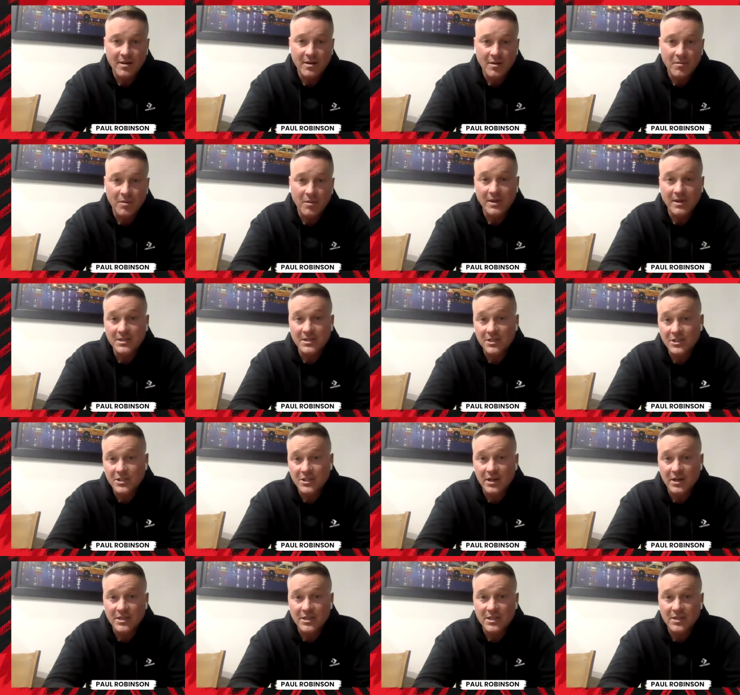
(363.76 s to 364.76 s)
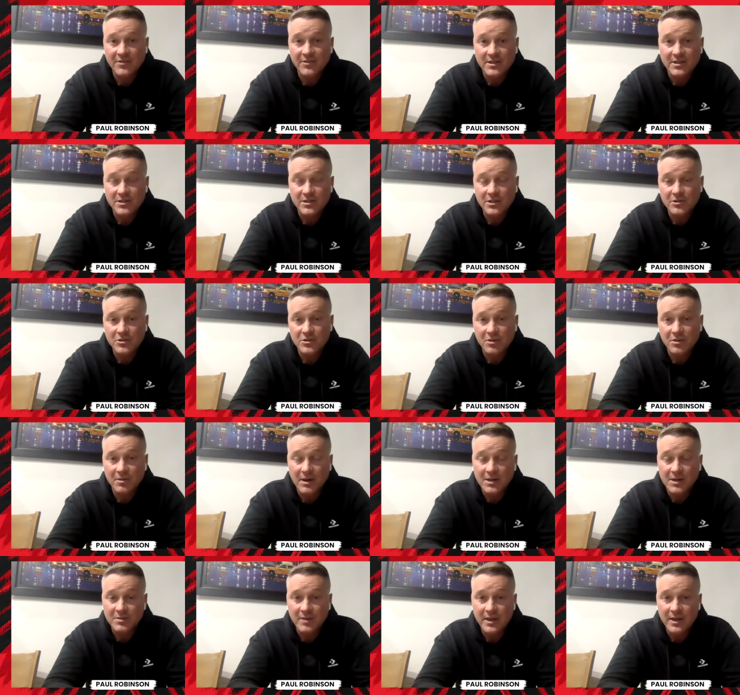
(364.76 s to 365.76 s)
But Manchester United have had two
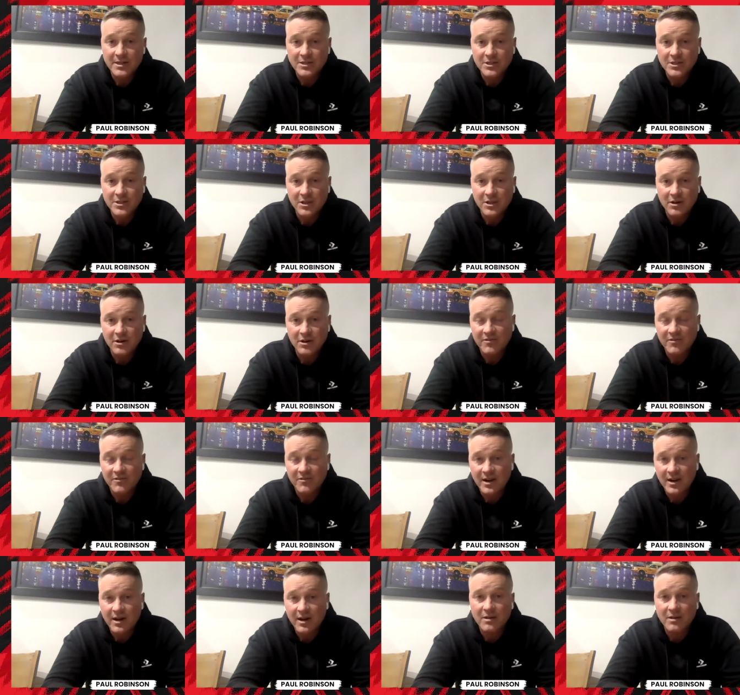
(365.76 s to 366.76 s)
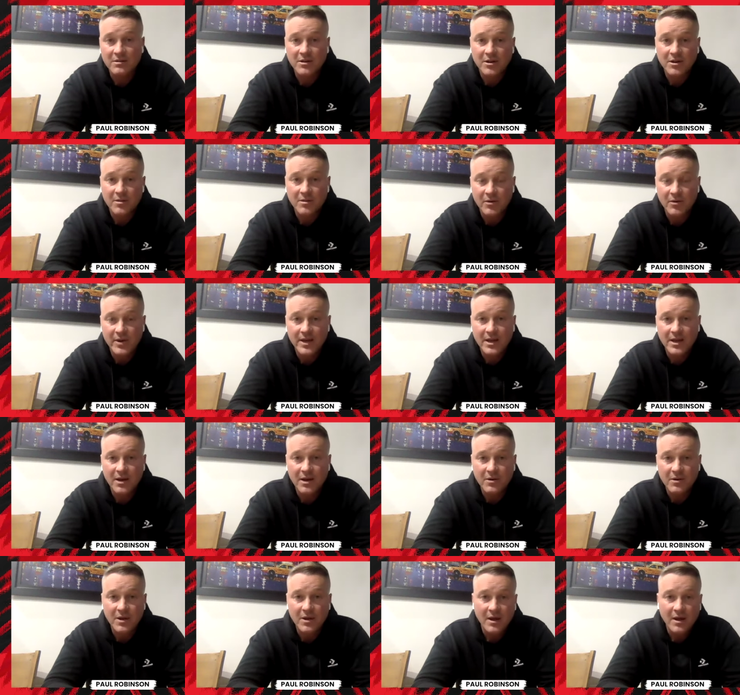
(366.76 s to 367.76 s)
top-class managers. You know, look at Van Gaal, look at
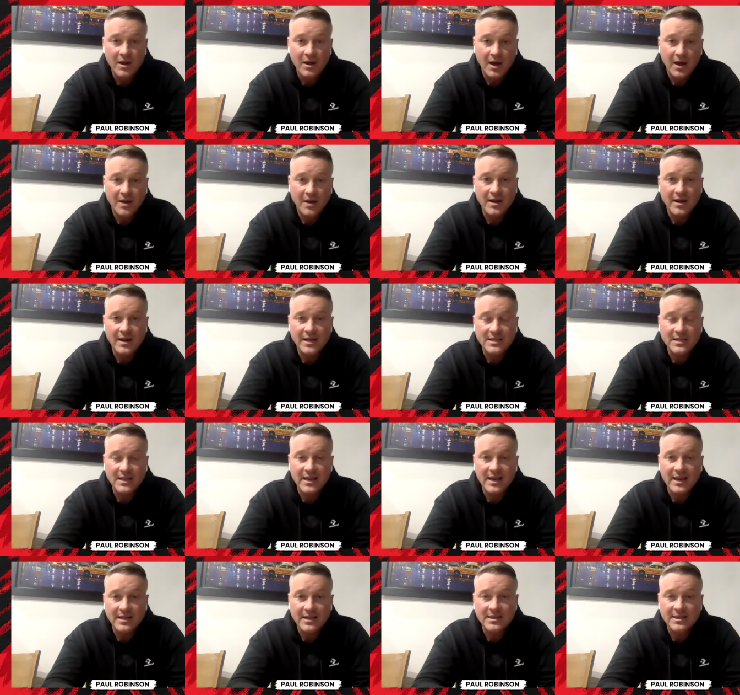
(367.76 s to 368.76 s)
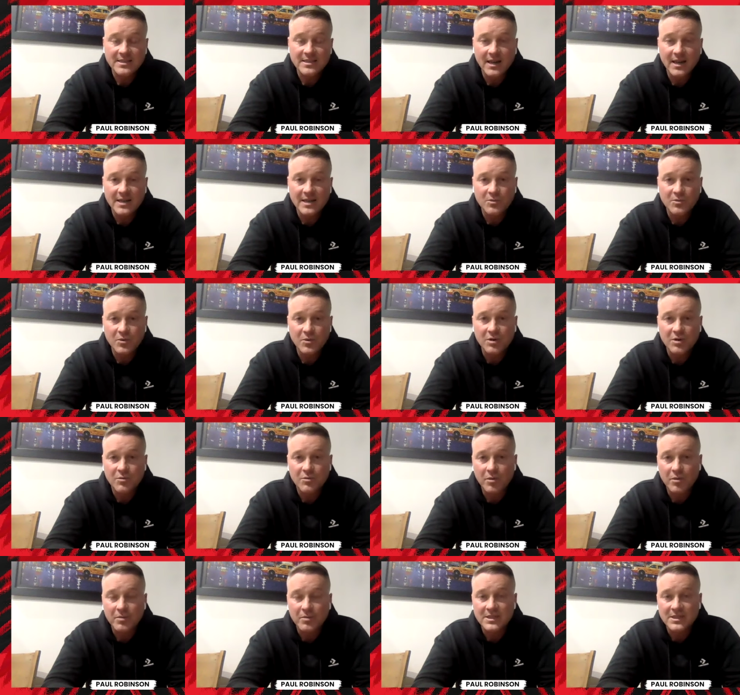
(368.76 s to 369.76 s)
Mourinho, and it still hasn't worked
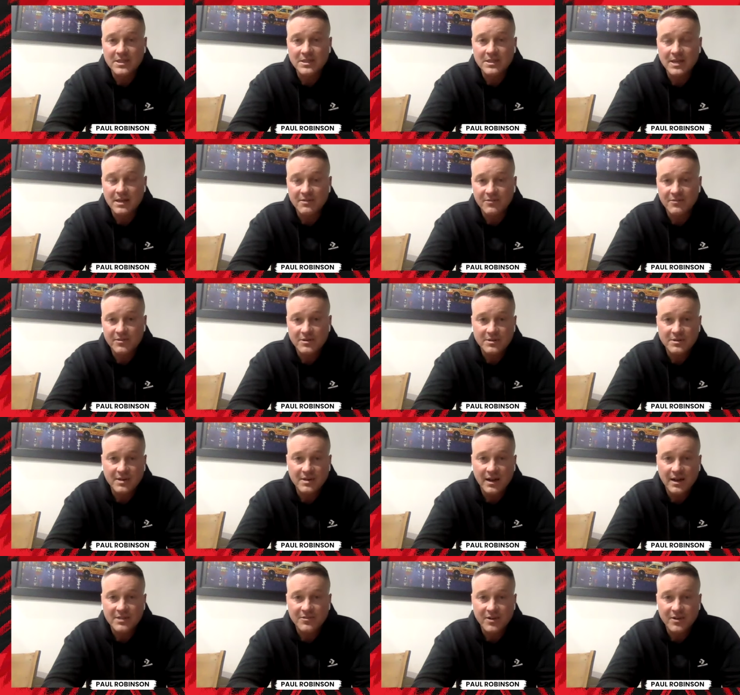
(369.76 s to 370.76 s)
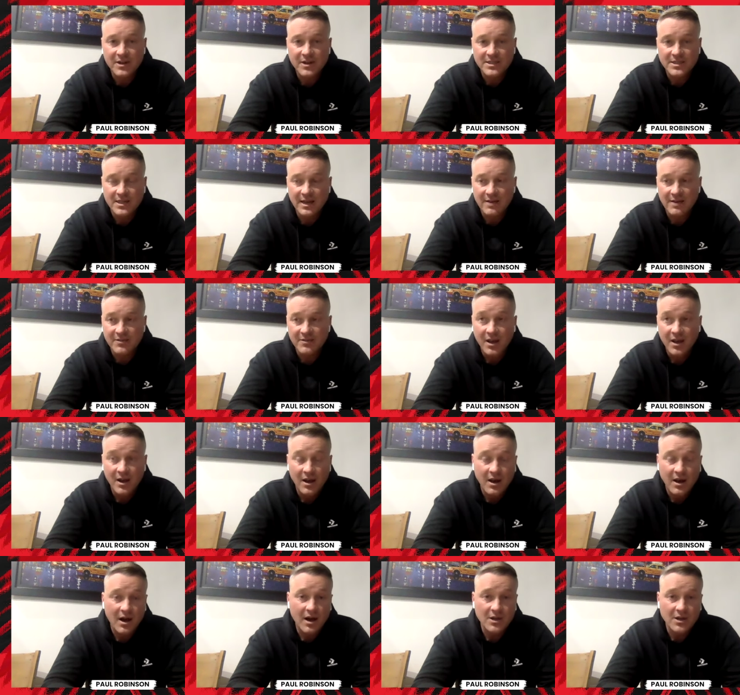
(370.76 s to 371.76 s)
properly since Alex Ferguson left.
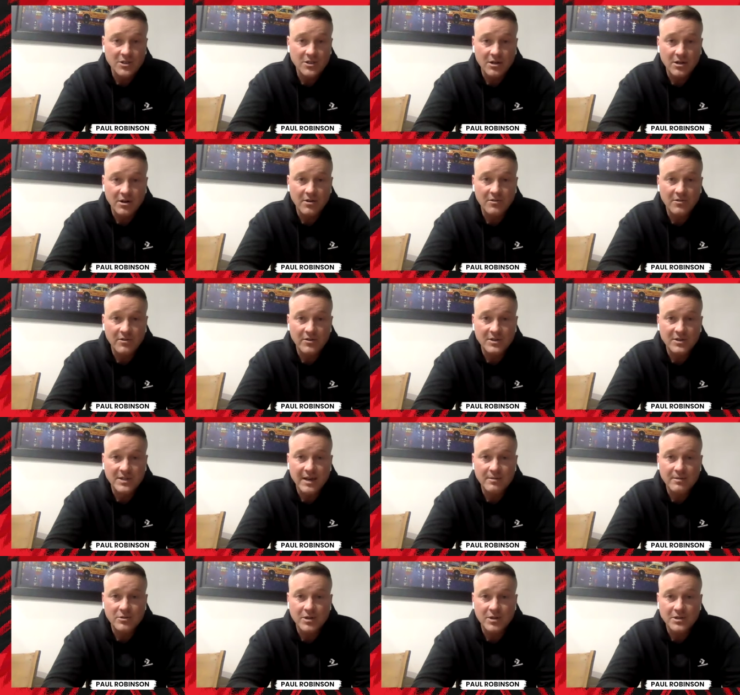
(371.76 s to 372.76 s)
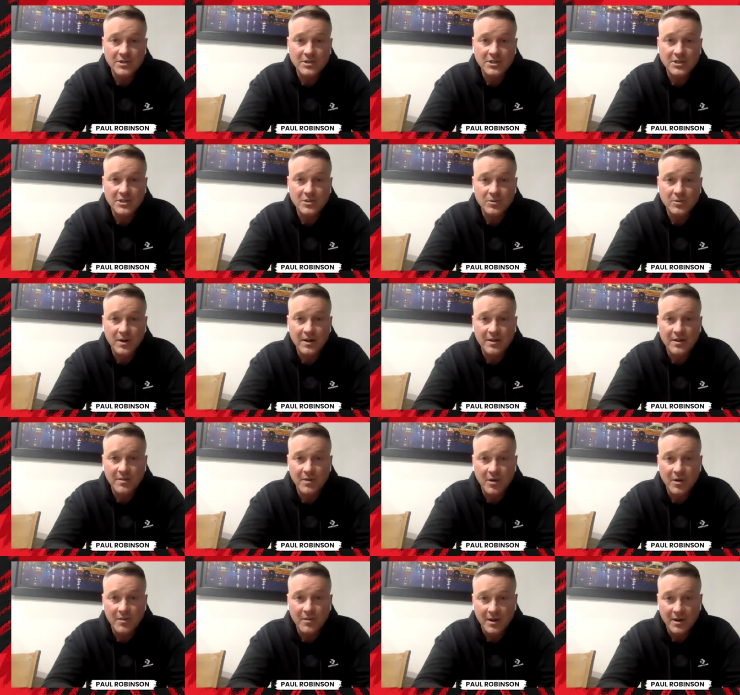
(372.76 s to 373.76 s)
Arsenal are going through the same transition as well at the
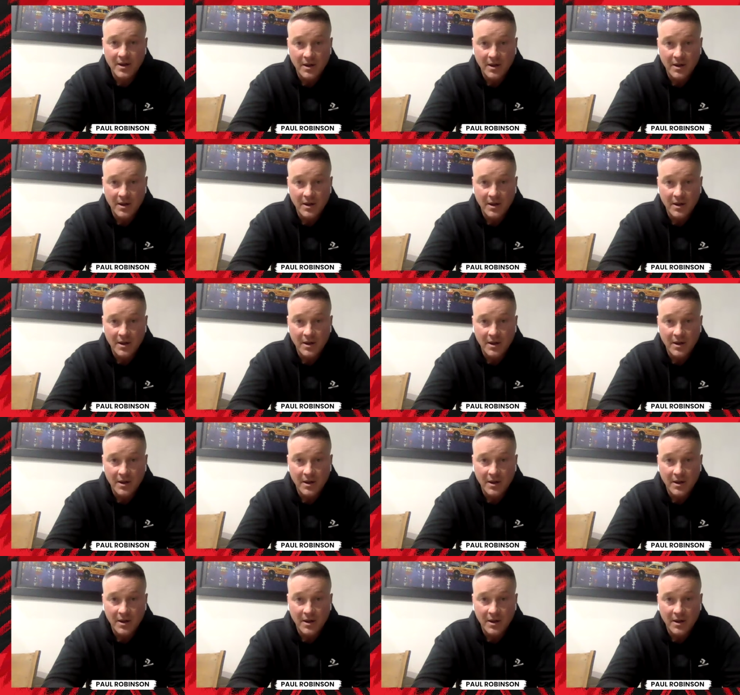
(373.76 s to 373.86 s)
moment.